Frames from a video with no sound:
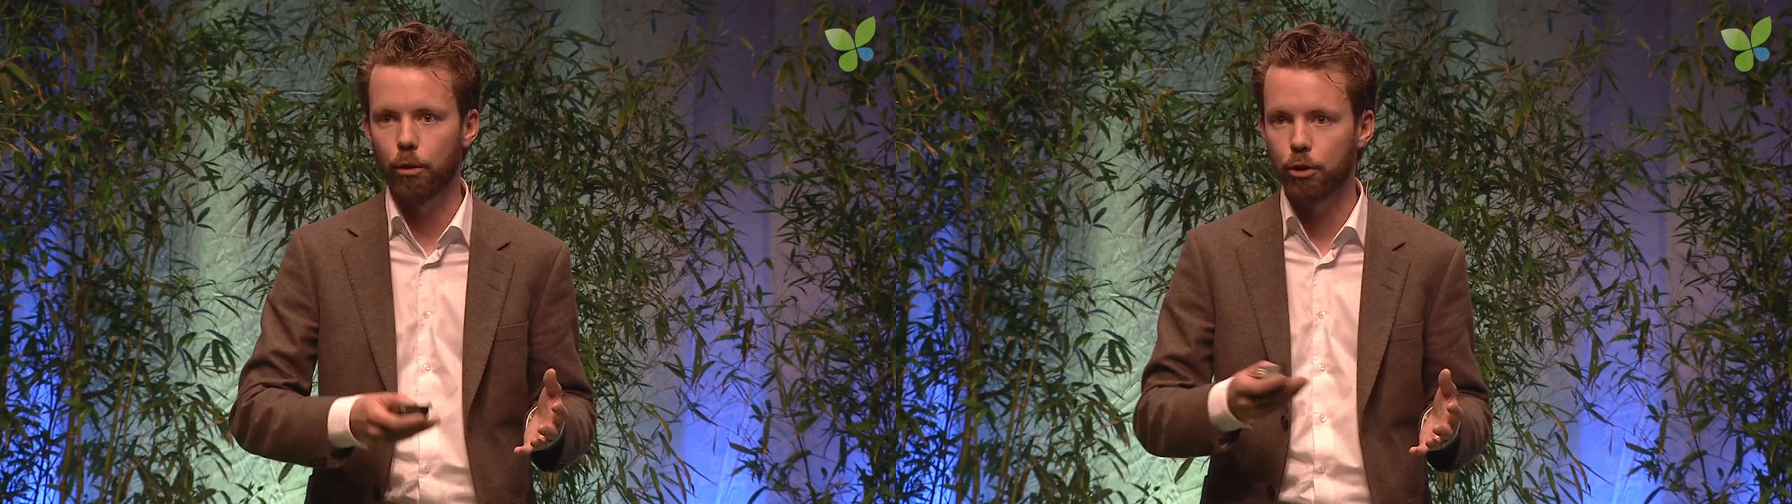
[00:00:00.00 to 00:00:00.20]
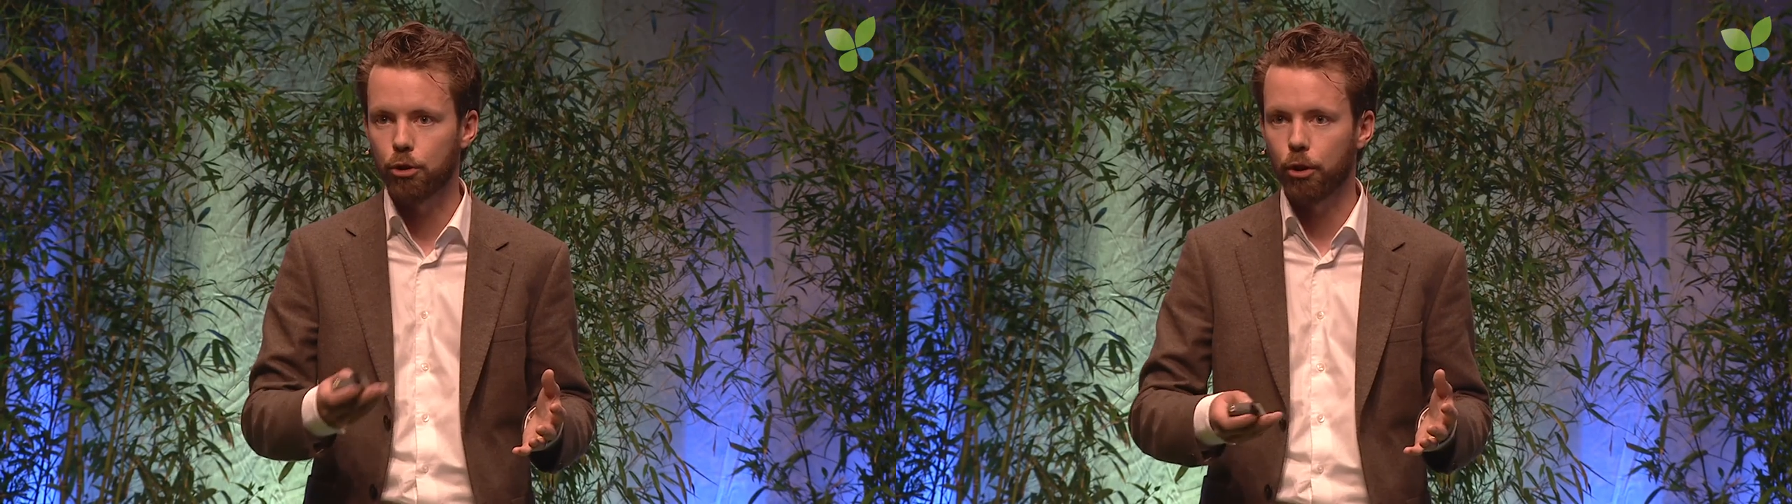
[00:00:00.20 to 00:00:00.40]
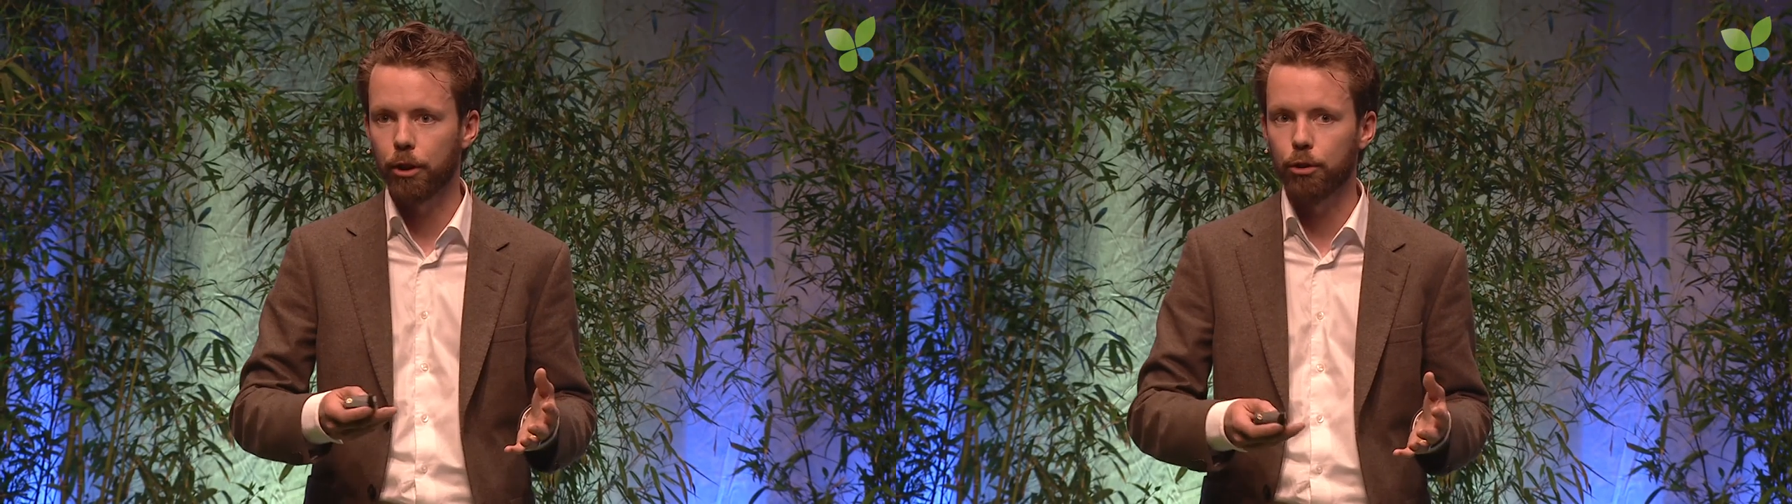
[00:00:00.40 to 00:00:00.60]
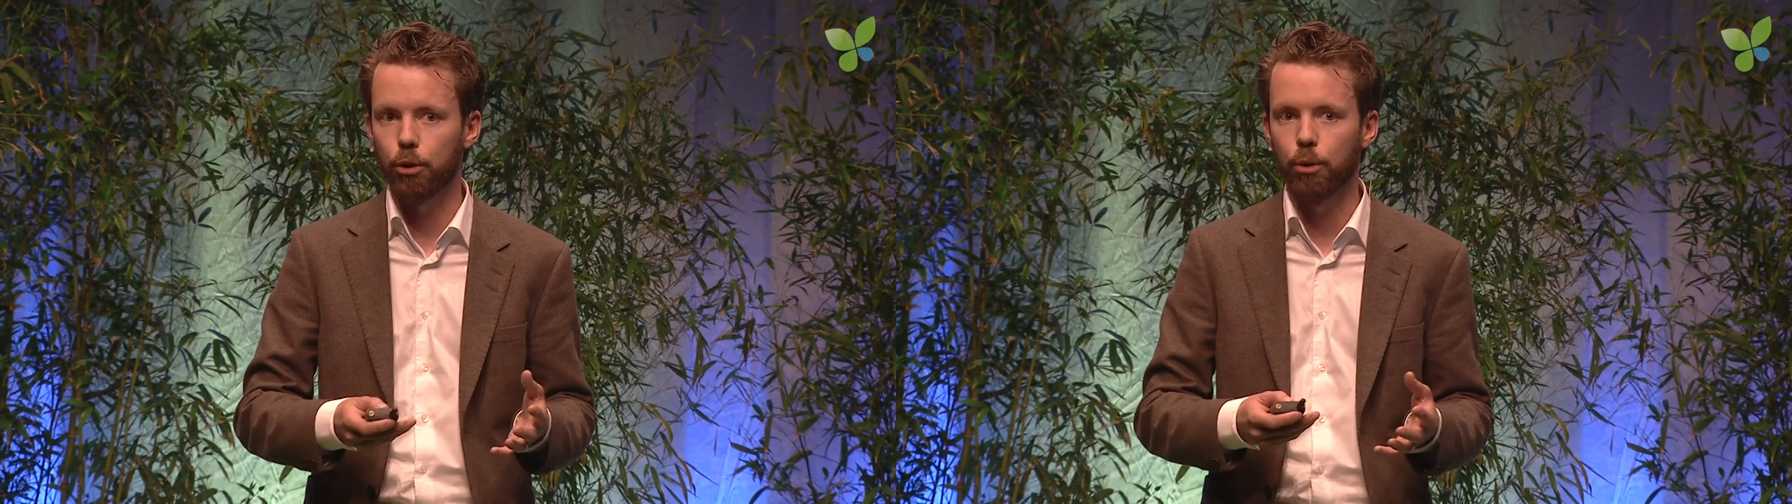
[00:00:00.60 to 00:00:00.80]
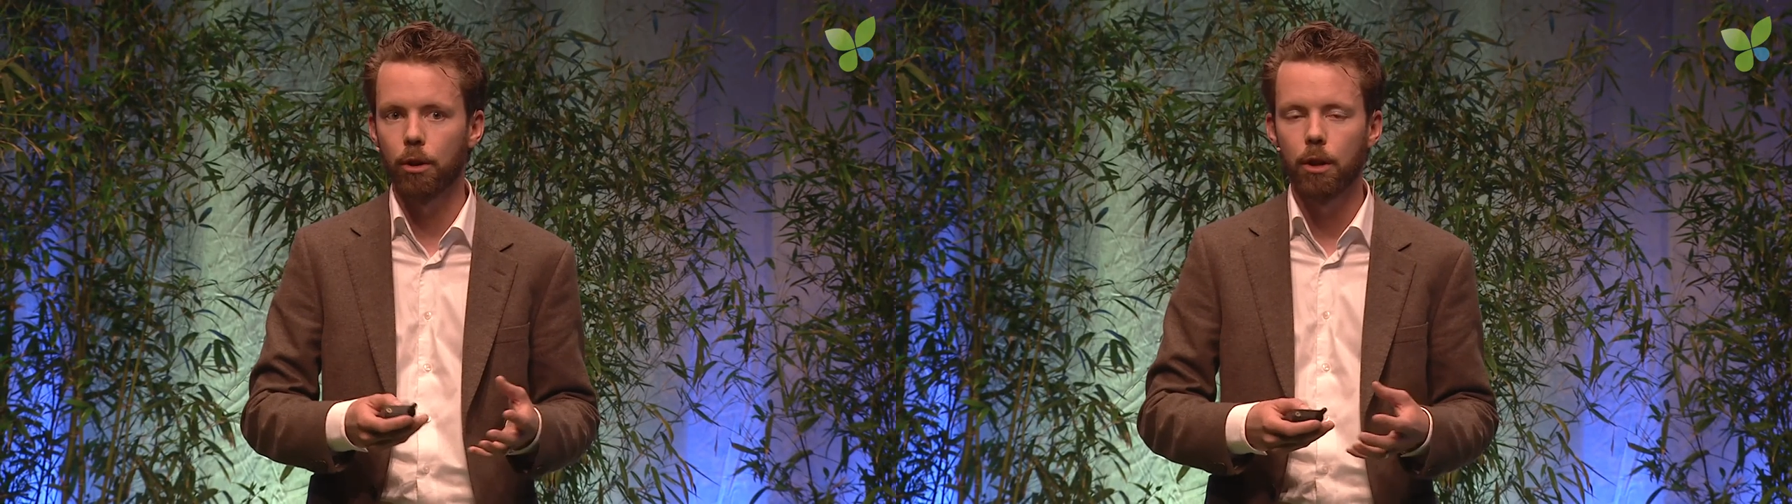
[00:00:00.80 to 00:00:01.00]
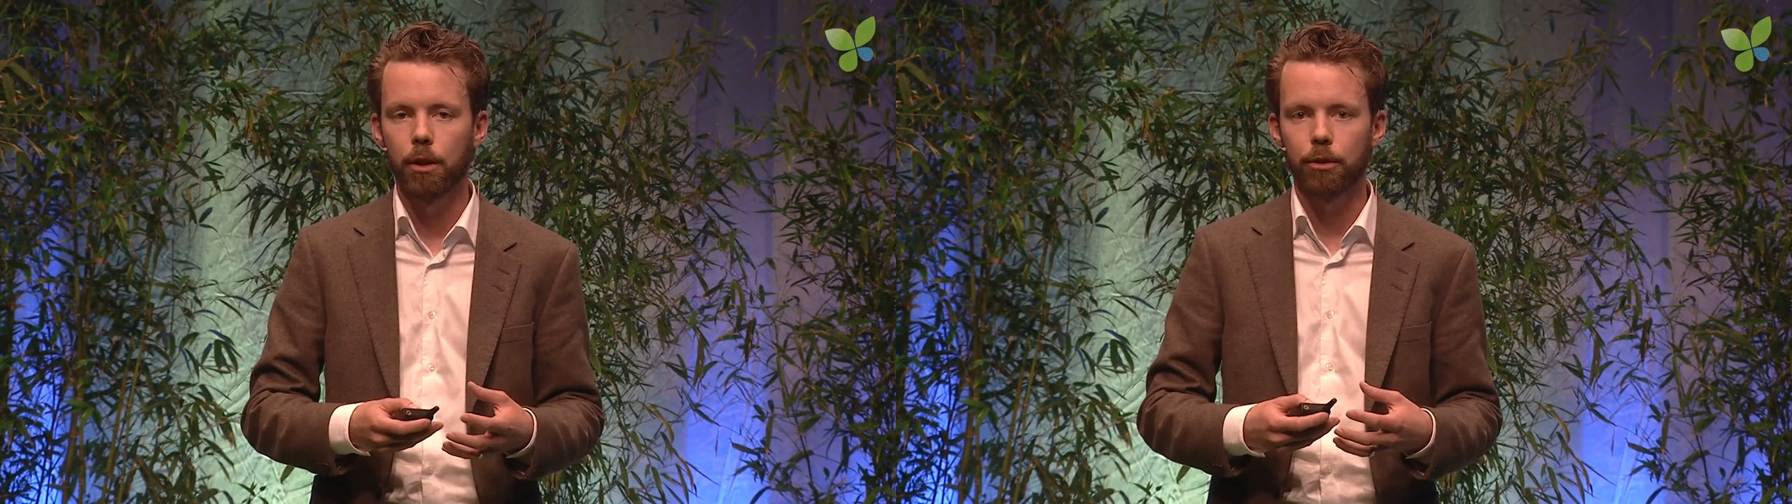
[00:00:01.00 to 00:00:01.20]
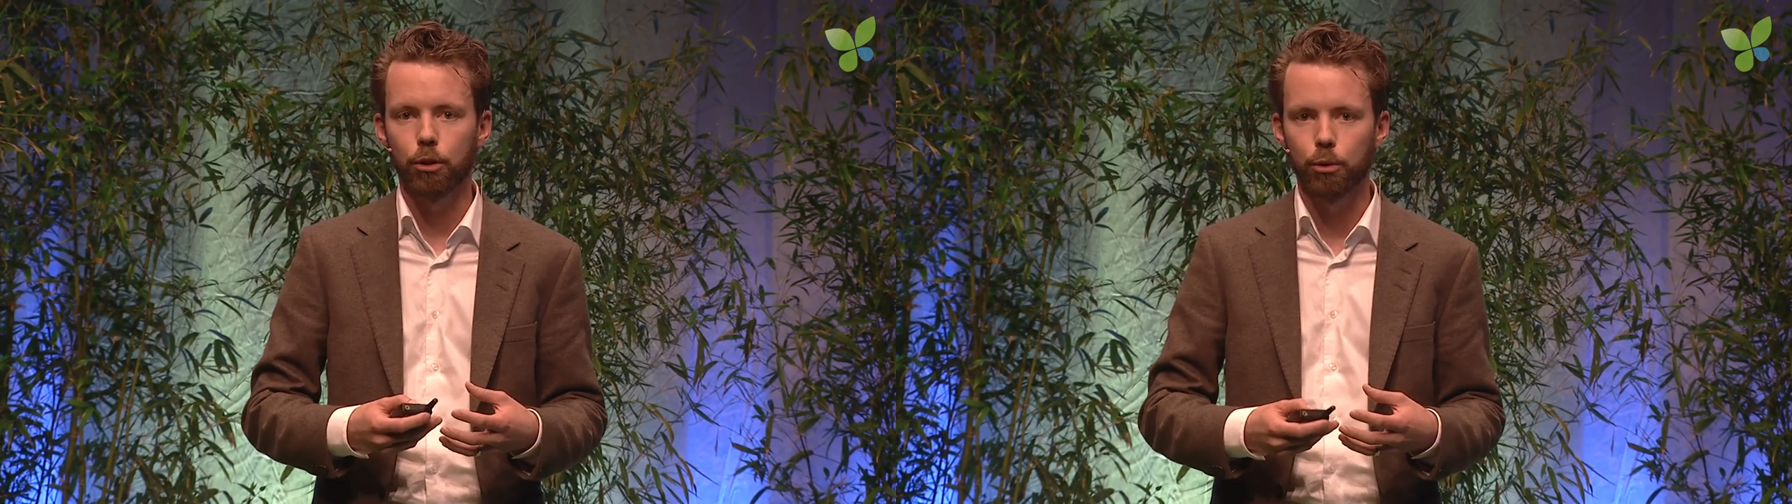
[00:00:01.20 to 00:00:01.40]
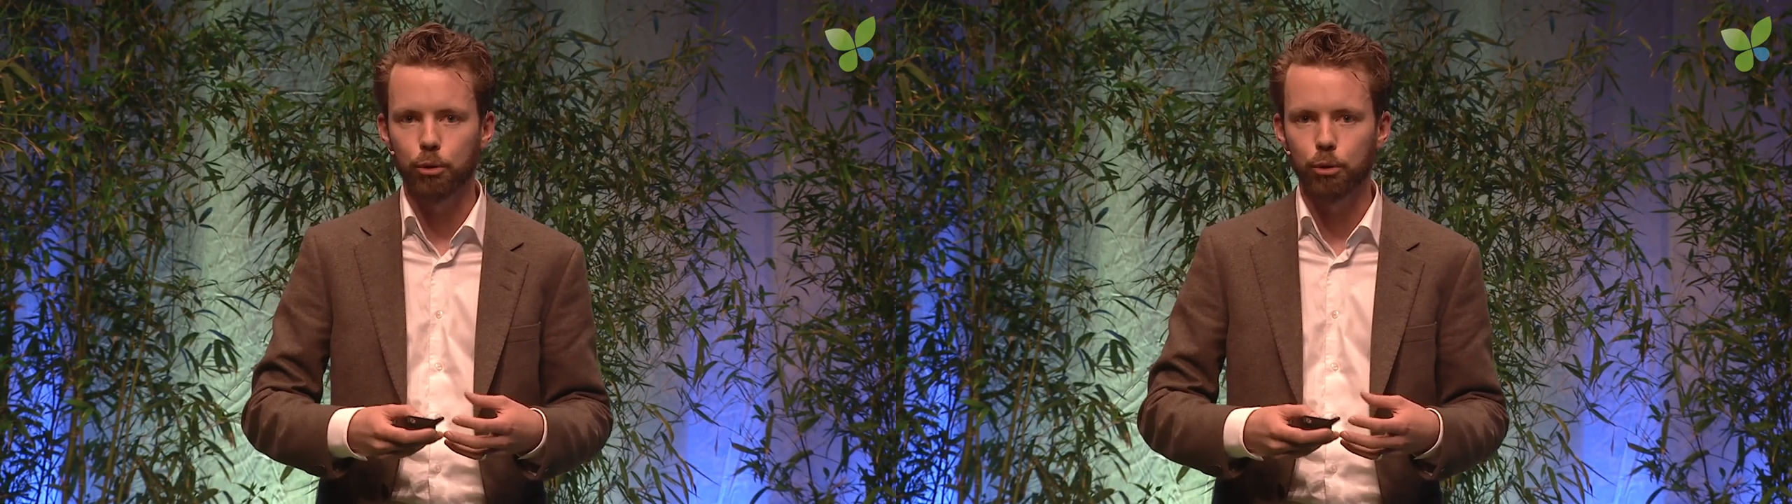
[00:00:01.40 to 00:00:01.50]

their journey to